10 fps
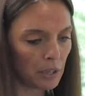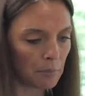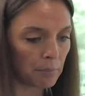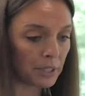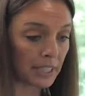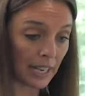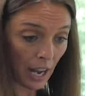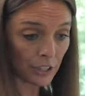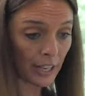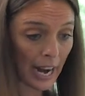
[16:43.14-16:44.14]
put the
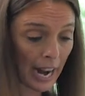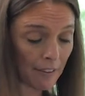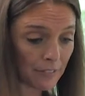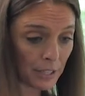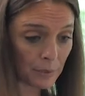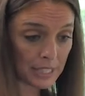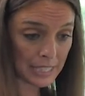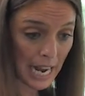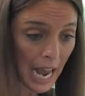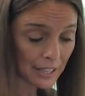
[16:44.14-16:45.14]
other half that was
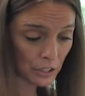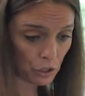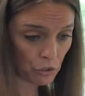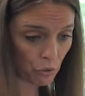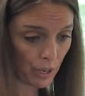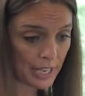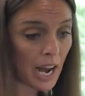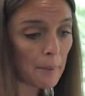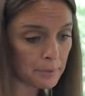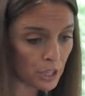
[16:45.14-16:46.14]
not destroyed
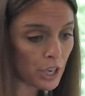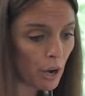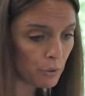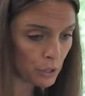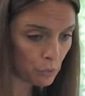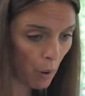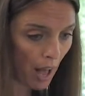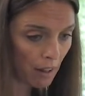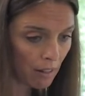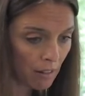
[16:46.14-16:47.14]
up to code as
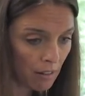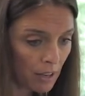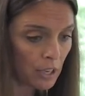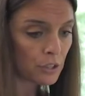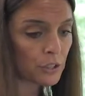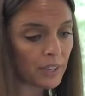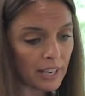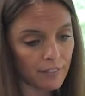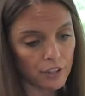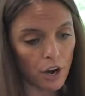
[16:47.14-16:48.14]
well. So
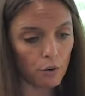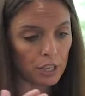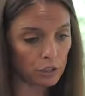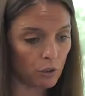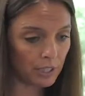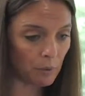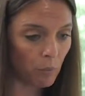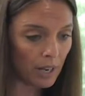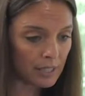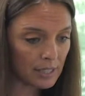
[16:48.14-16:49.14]
even though it's only
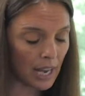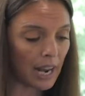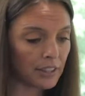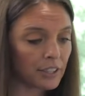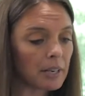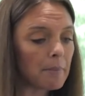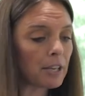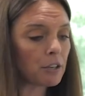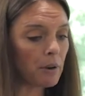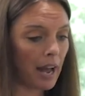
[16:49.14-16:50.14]
one side, they're going to
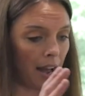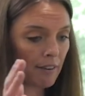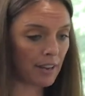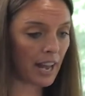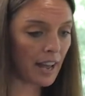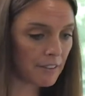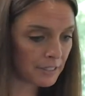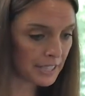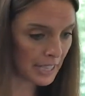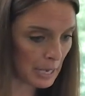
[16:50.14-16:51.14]
make you have
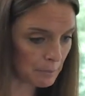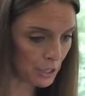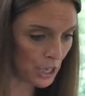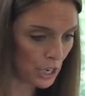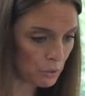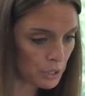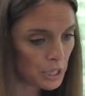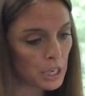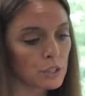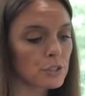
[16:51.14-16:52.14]
everything up to code.
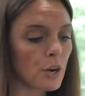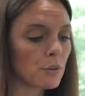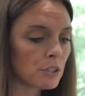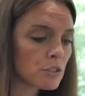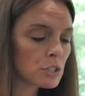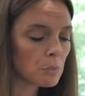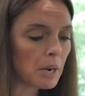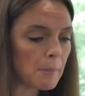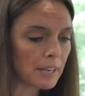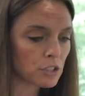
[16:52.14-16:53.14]
So you just want
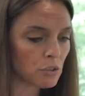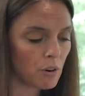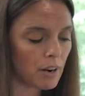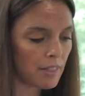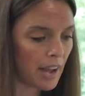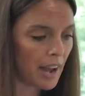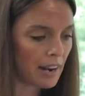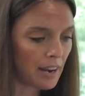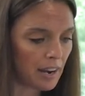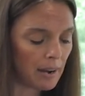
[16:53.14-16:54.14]
to make sure
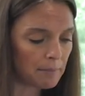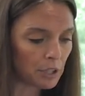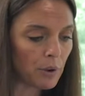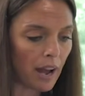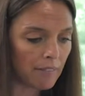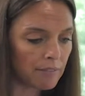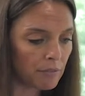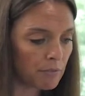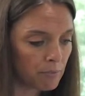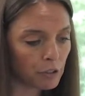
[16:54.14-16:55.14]
that you have,
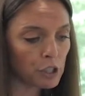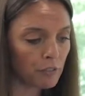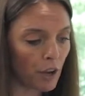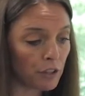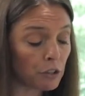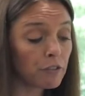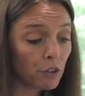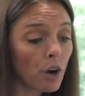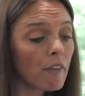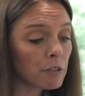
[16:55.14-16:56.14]
first of all, that you feel
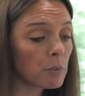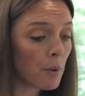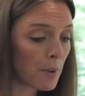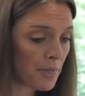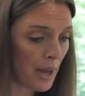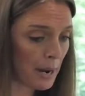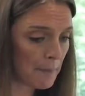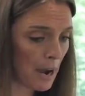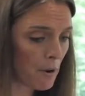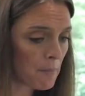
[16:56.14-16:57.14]
comfortable with that
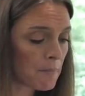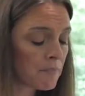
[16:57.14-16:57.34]
amount.